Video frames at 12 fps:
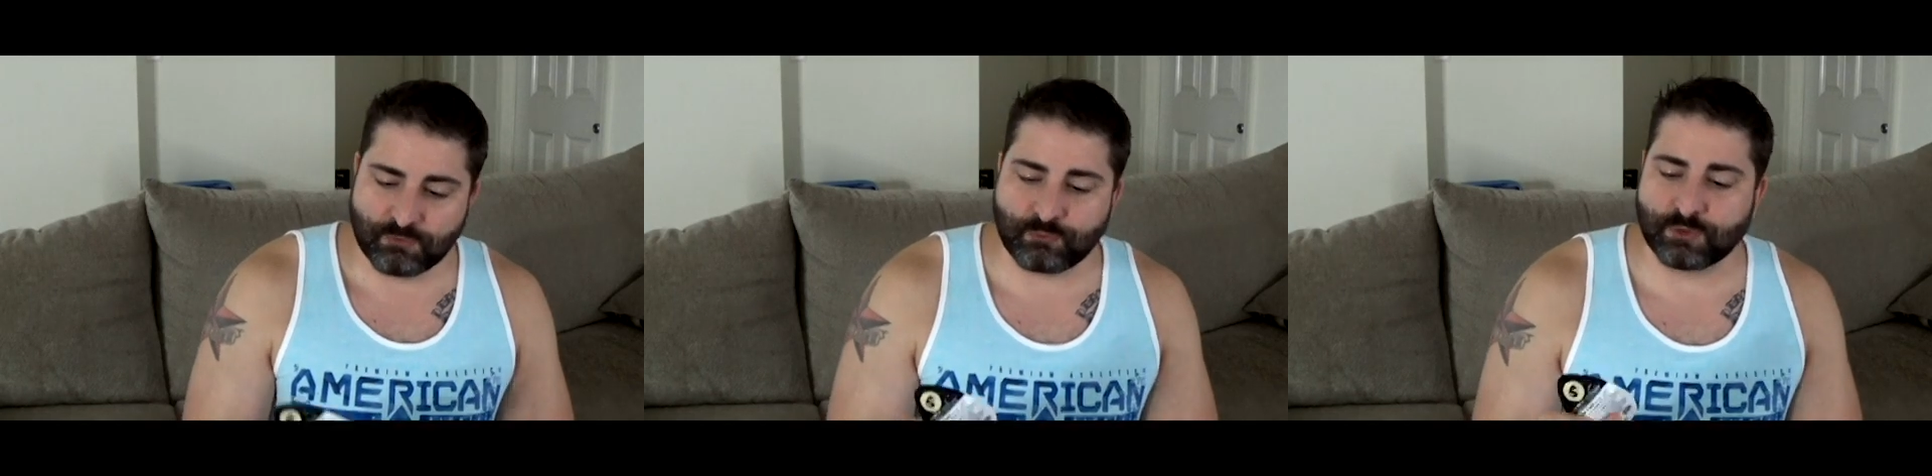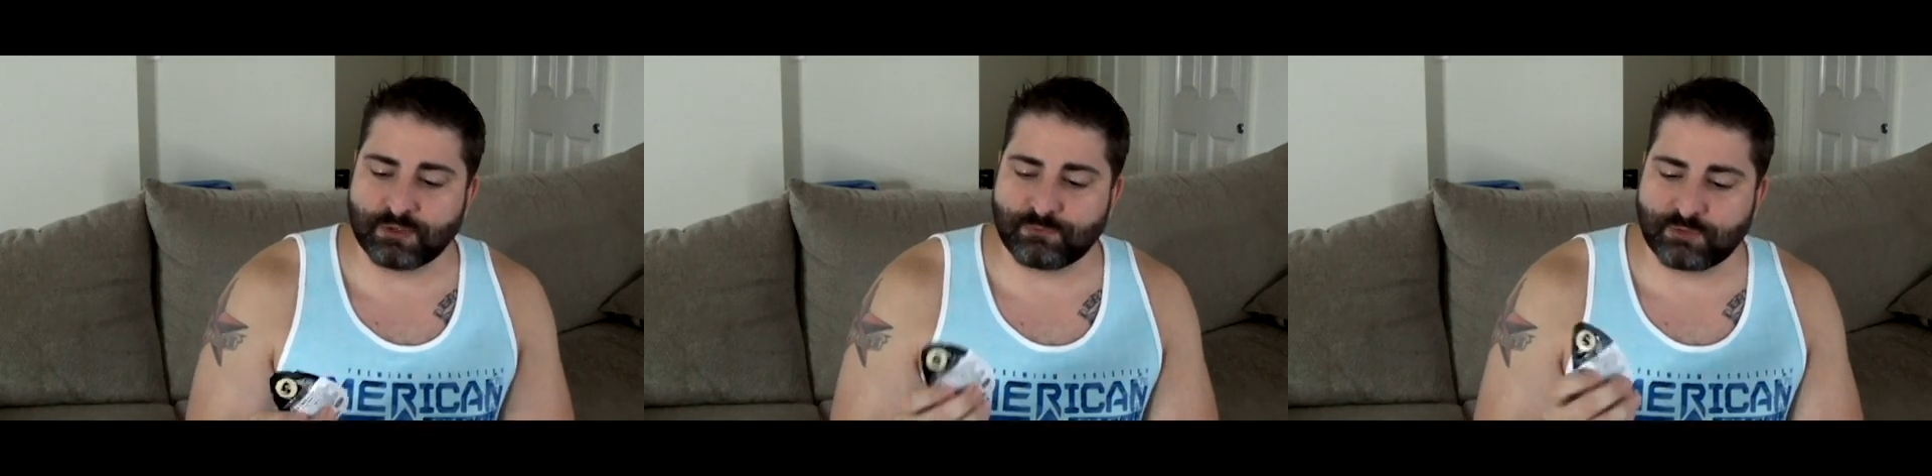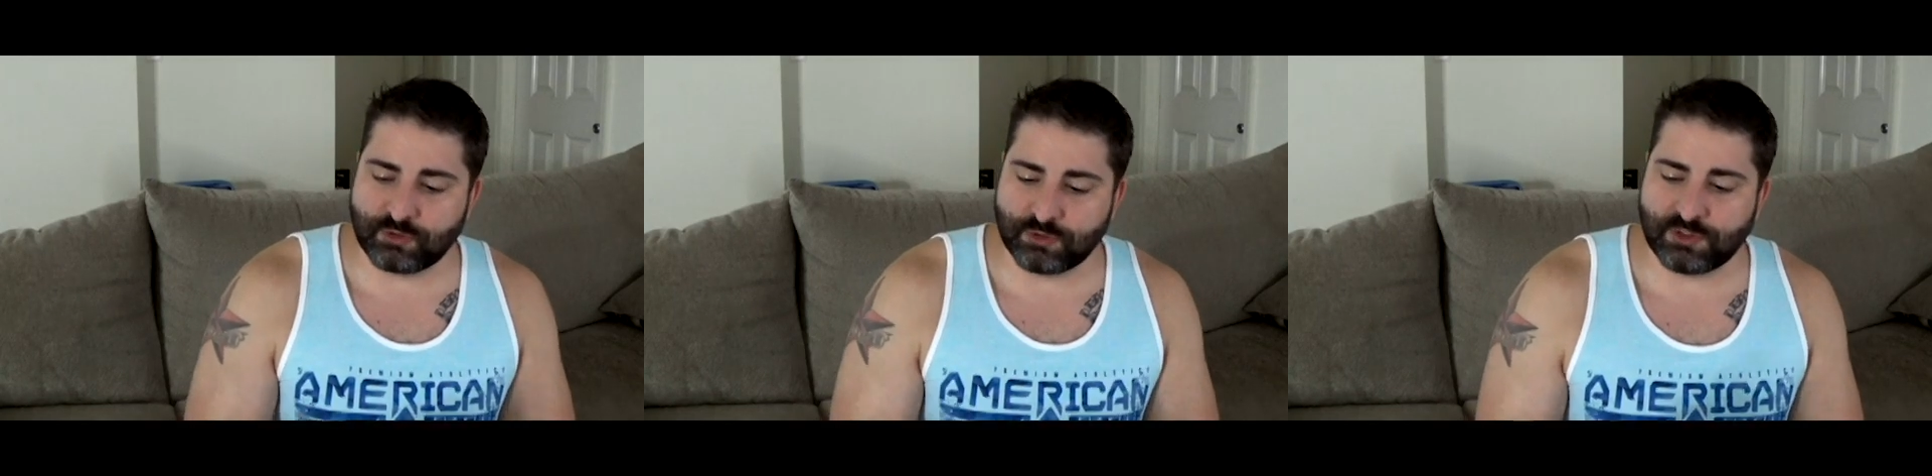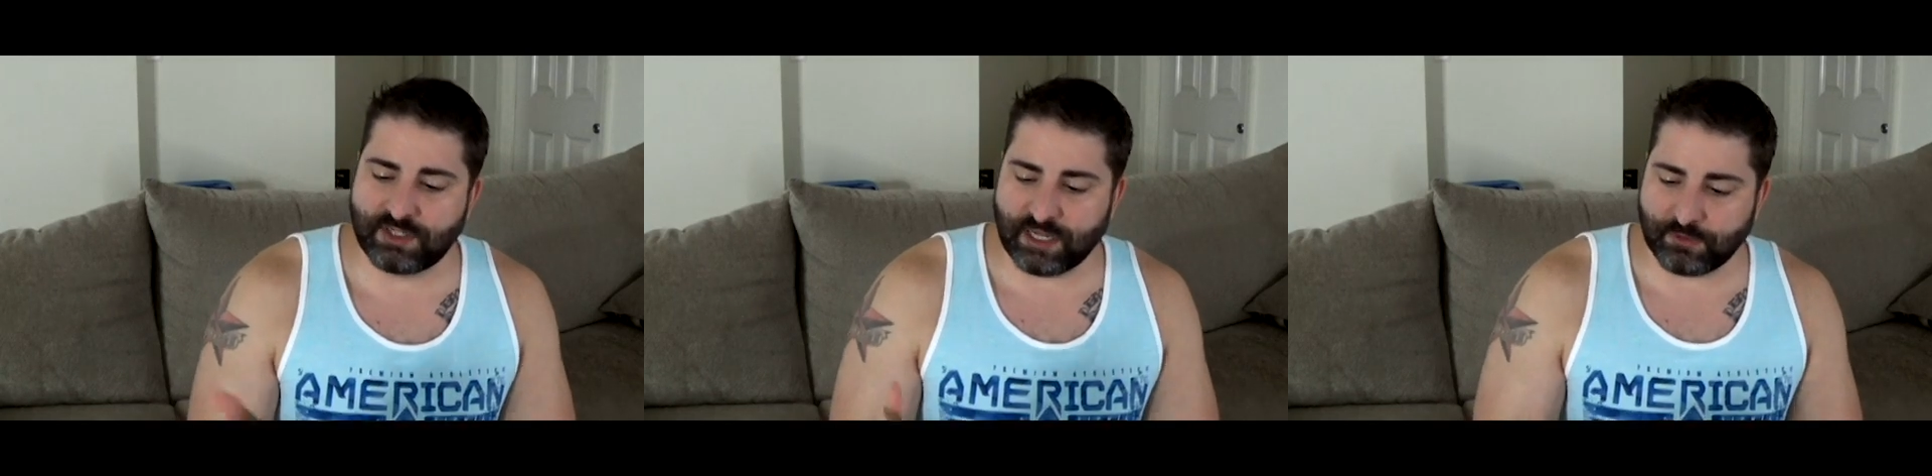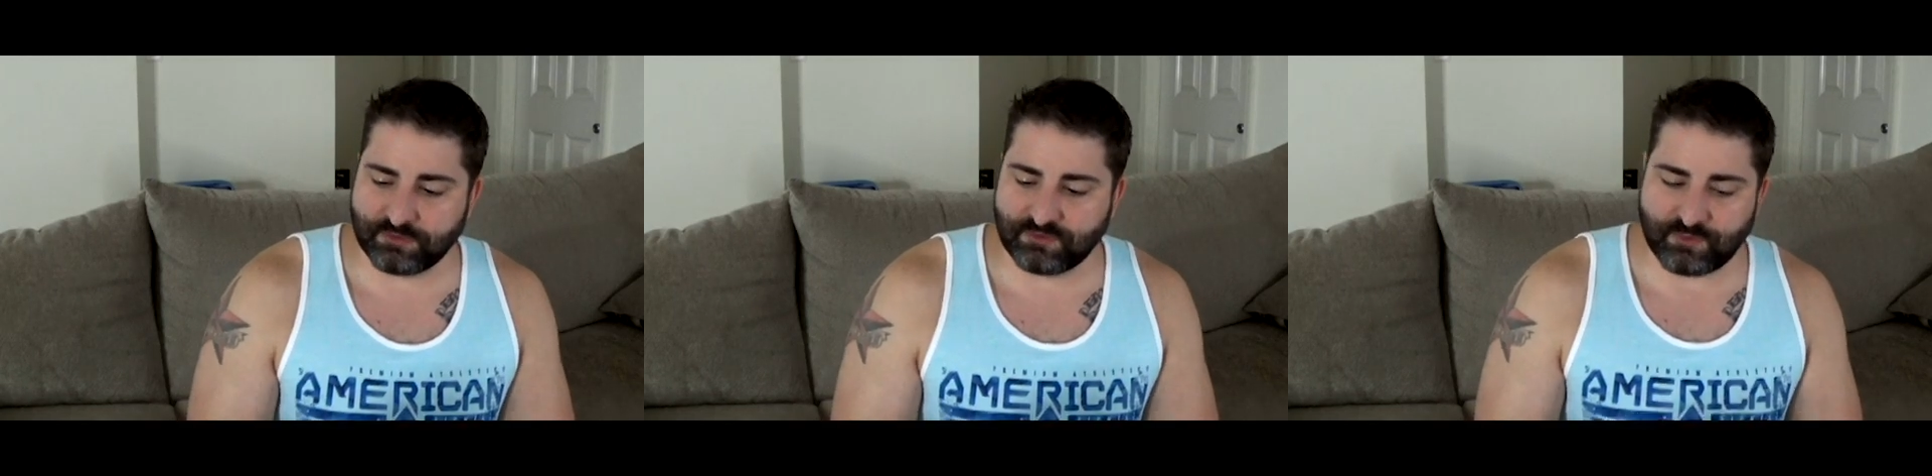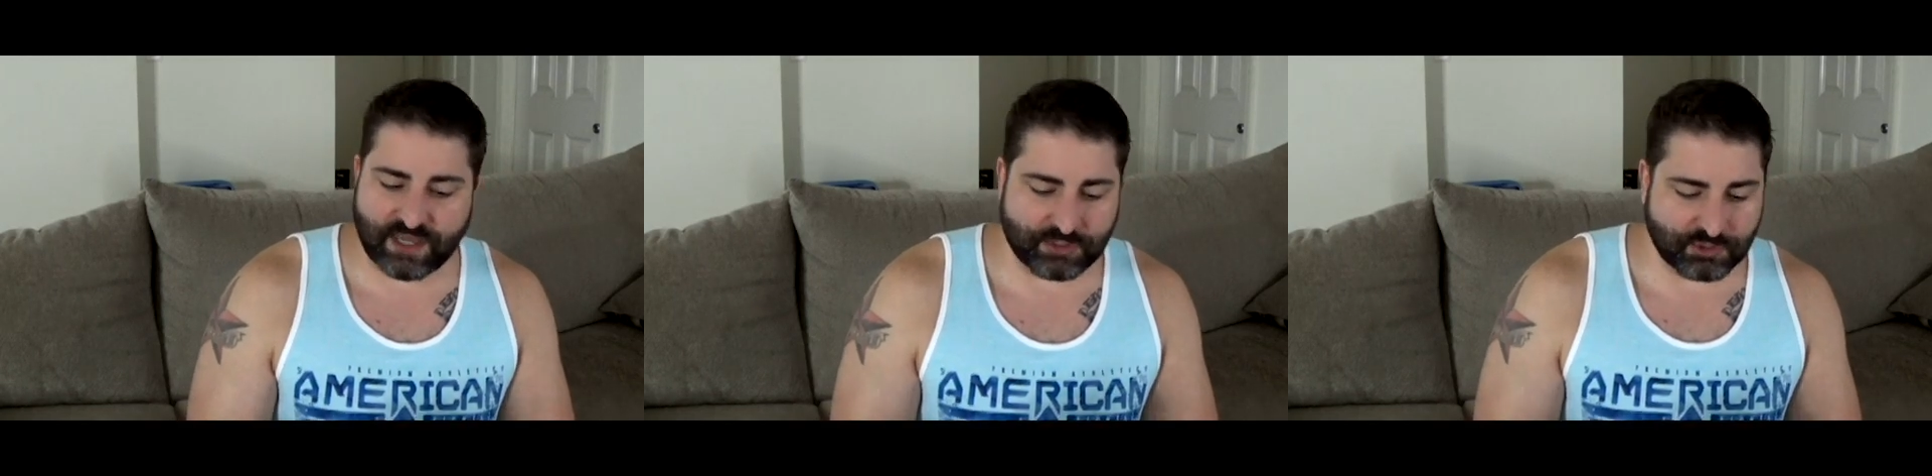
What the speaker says: full of good healthy fat,